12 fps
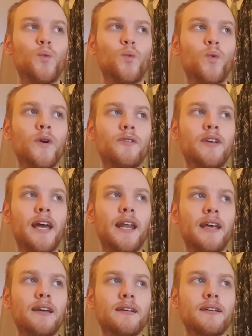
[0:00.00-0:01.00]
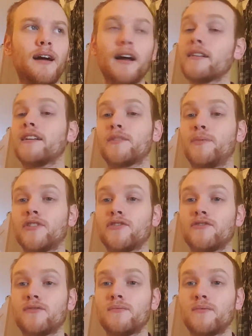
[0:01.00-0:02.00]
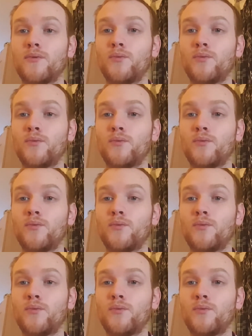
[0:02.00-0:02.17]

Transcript: we're getting island expeditions,